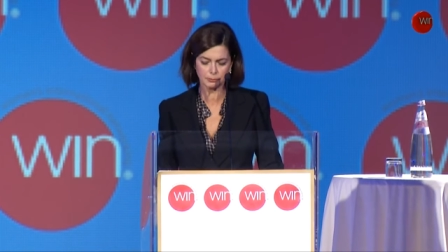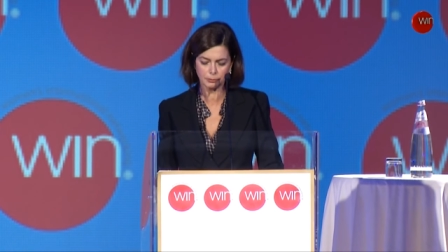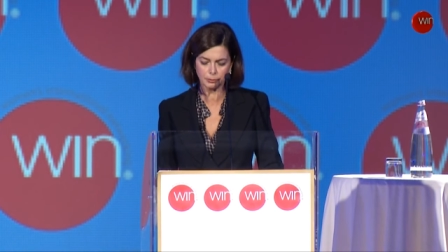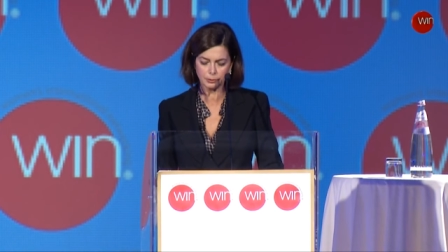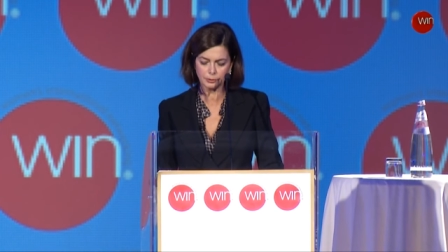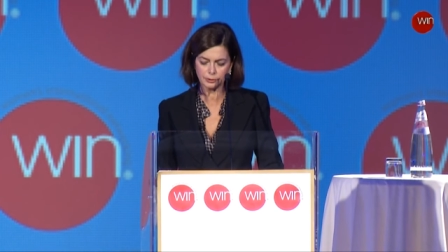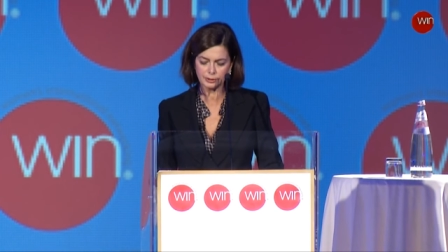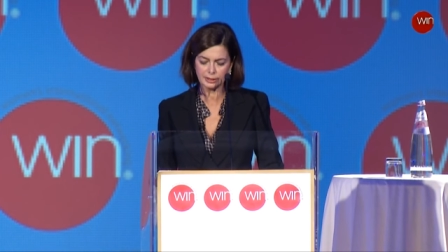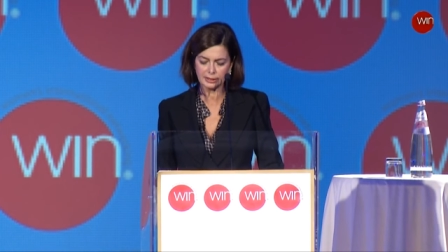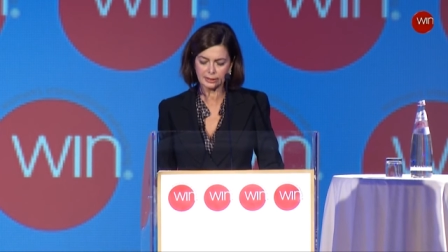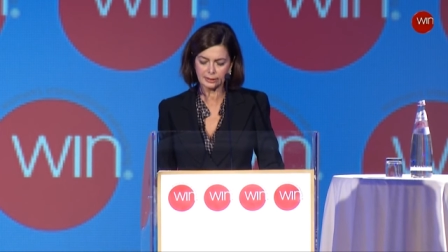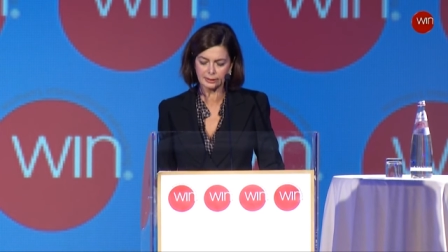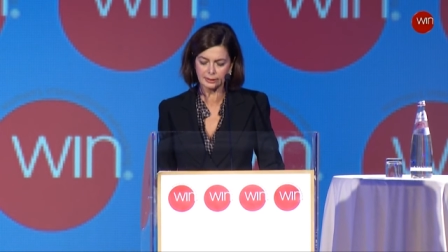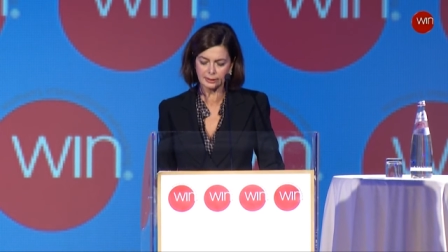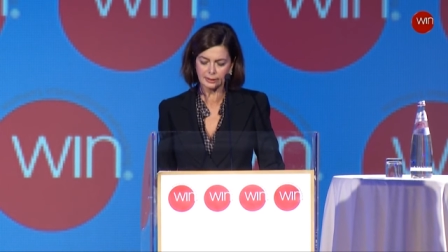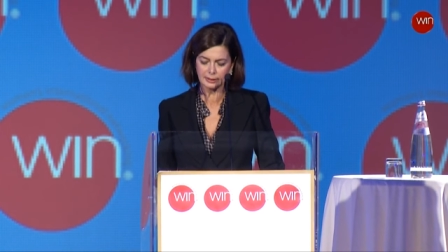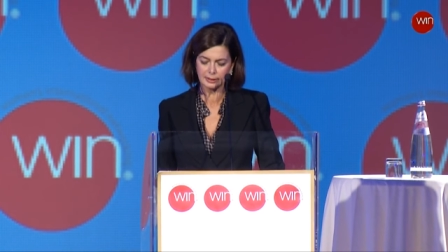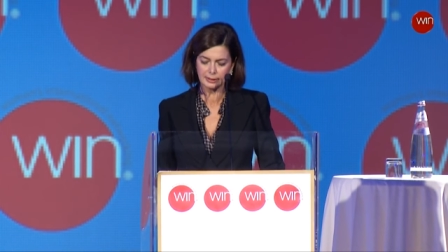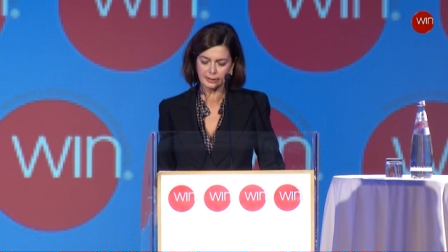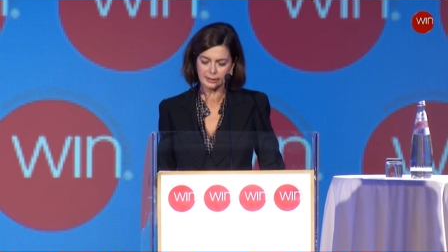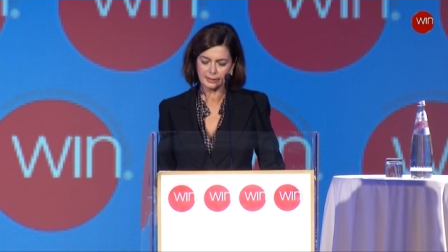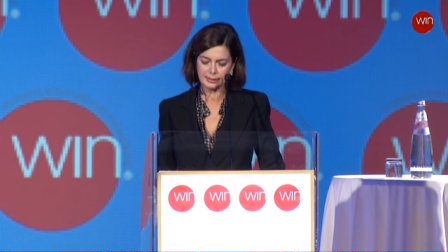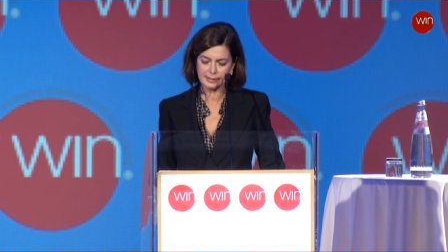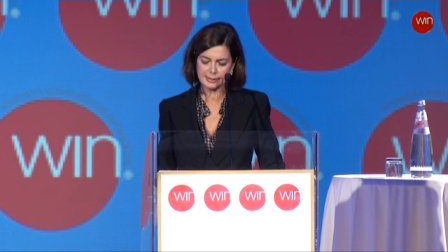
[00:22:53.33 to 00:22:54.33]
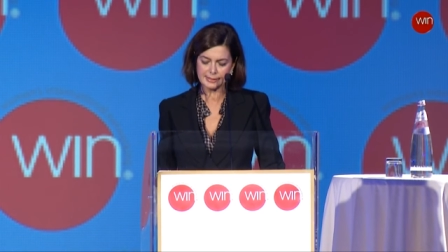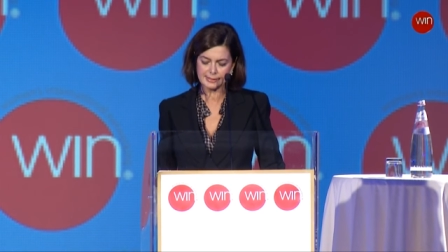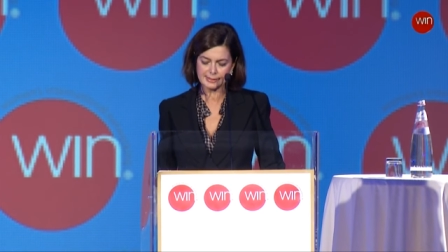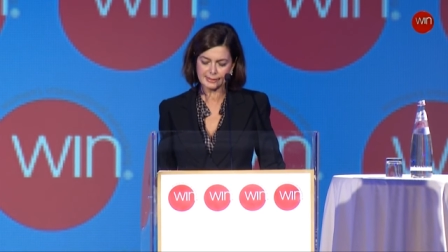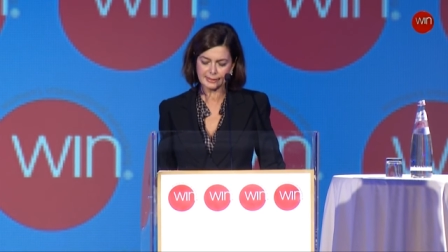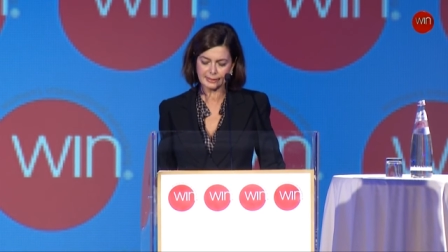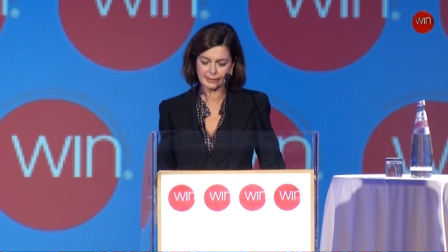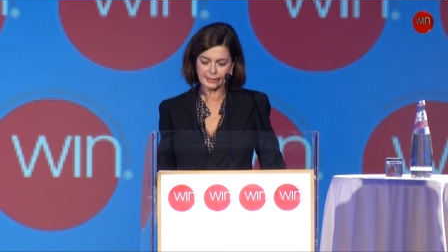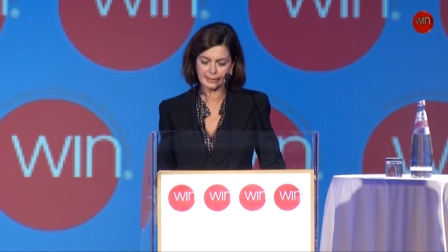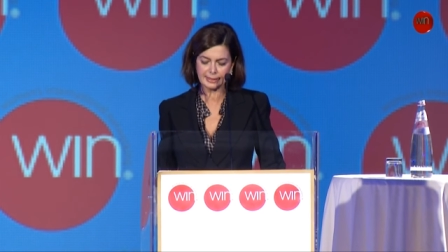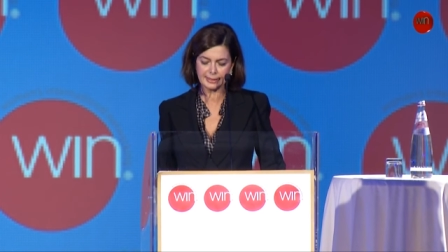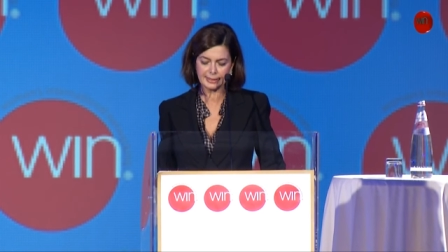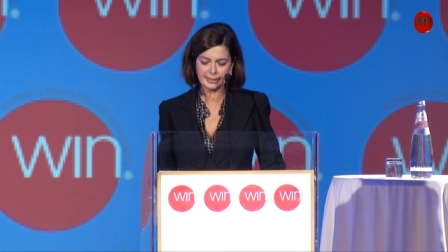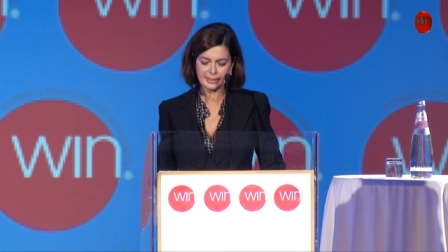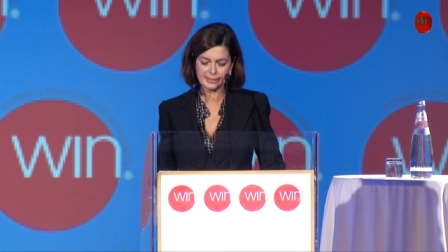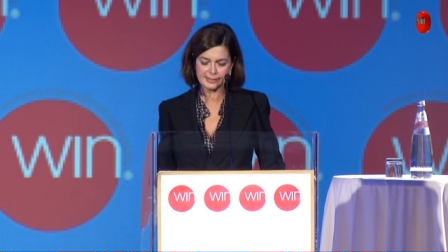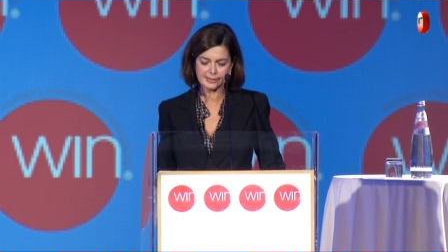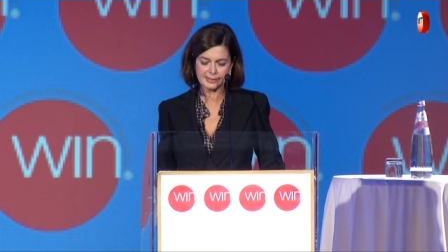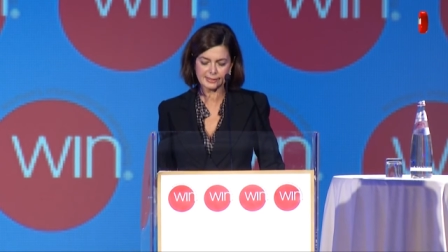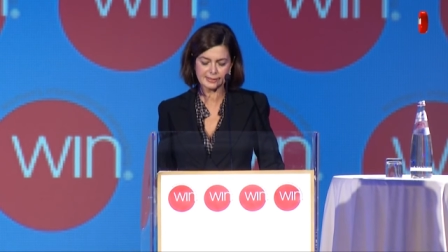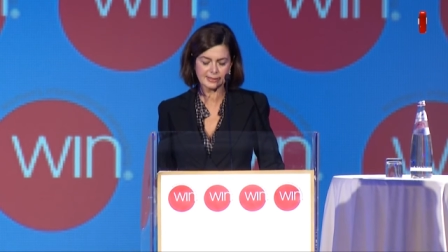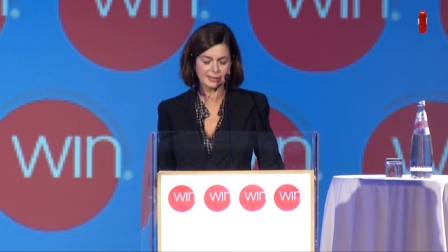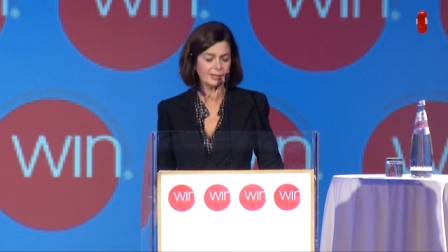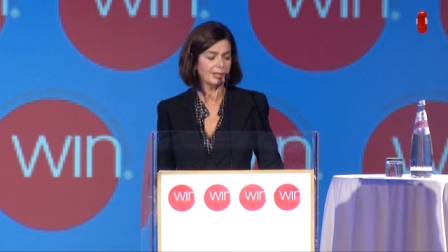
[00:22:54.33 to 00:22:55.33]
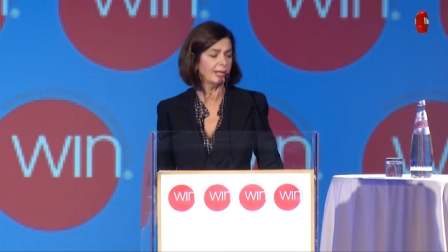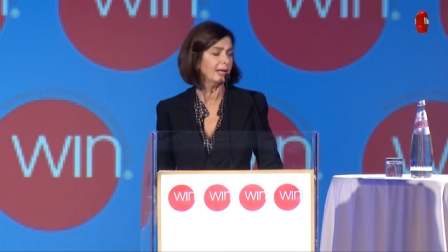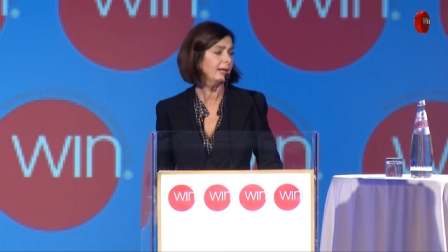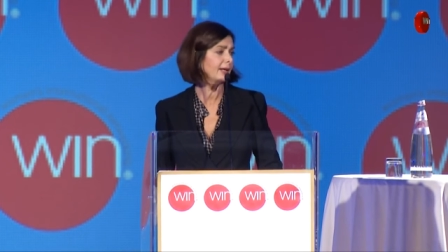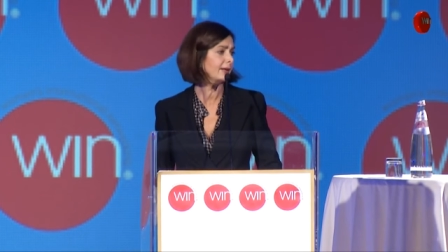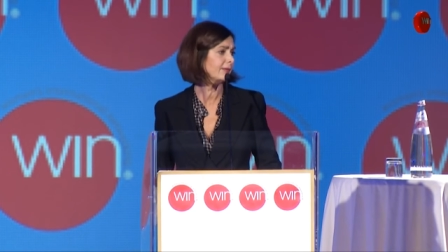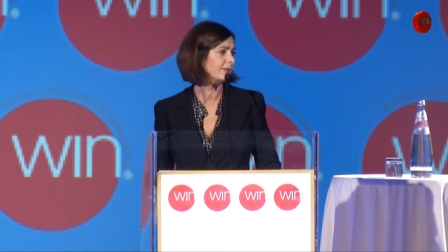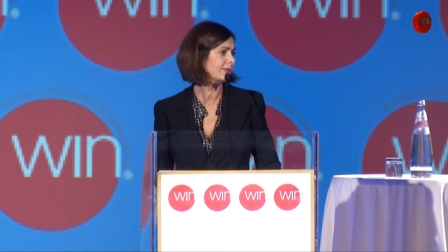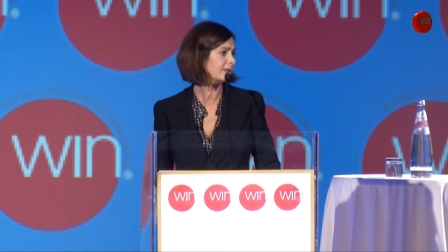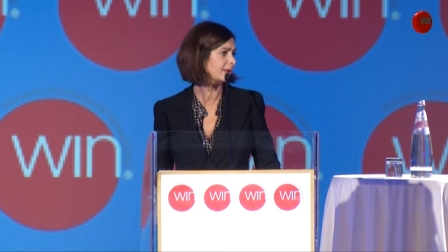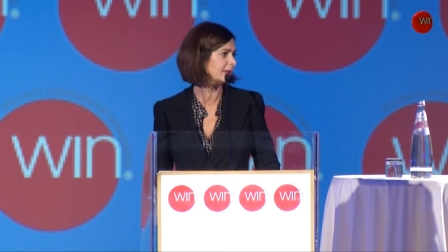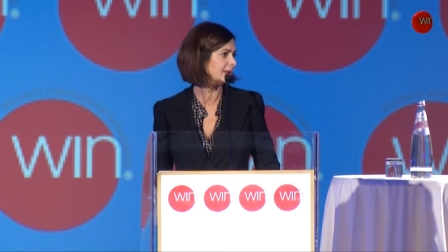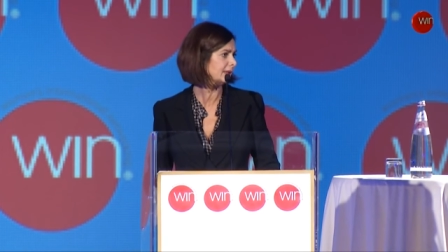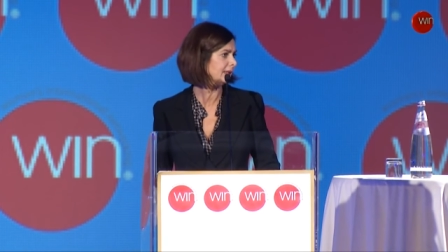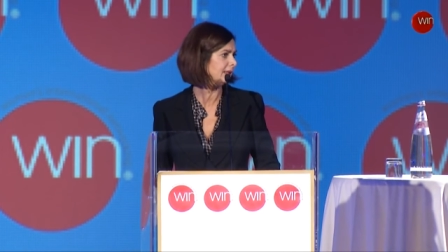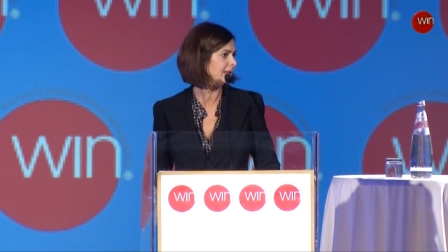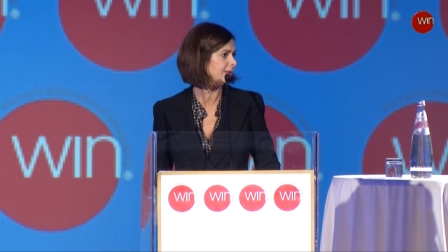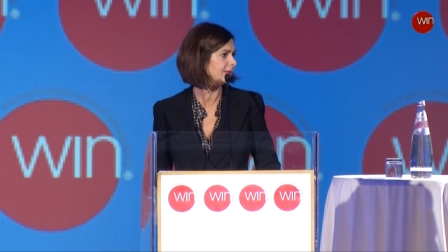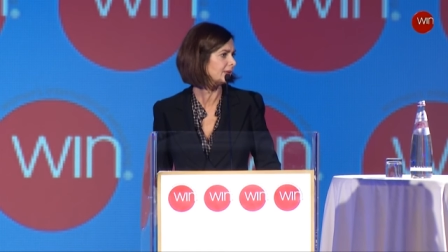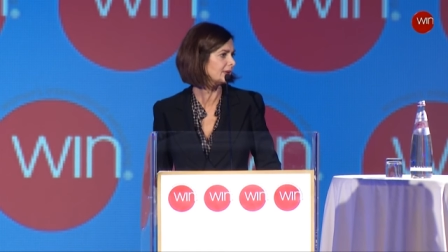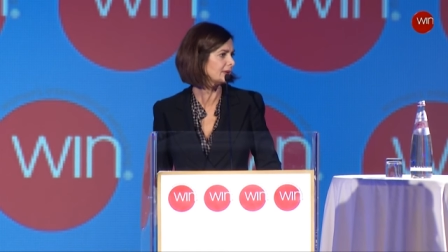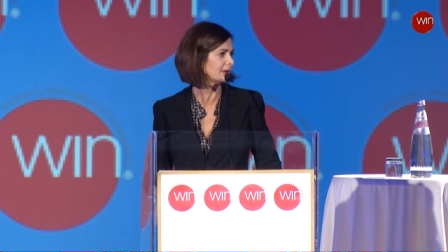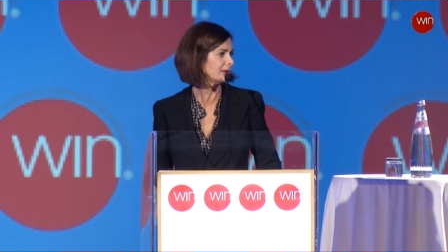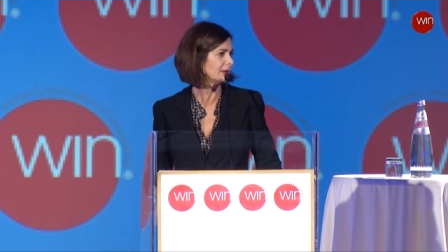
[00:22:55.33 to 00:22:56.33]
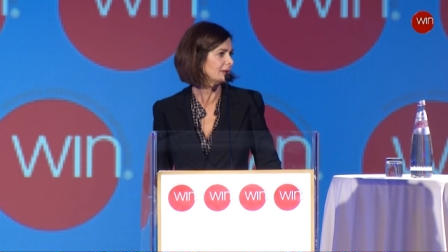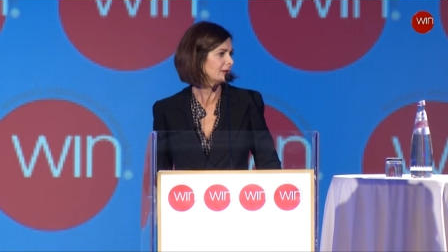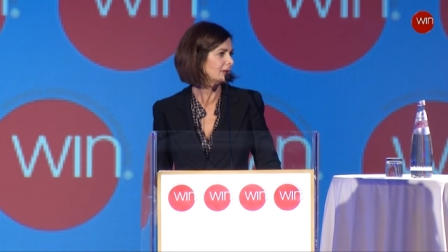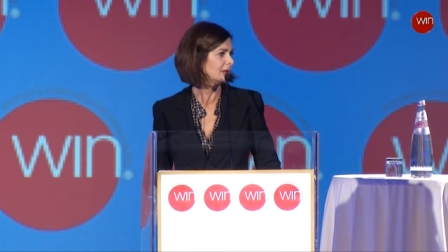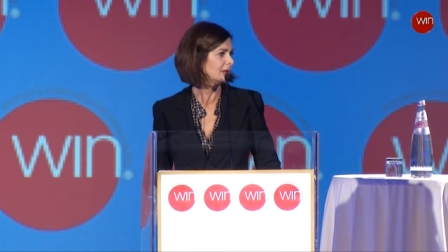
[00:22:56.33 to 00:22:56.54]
Quota is a necessary heavy evil.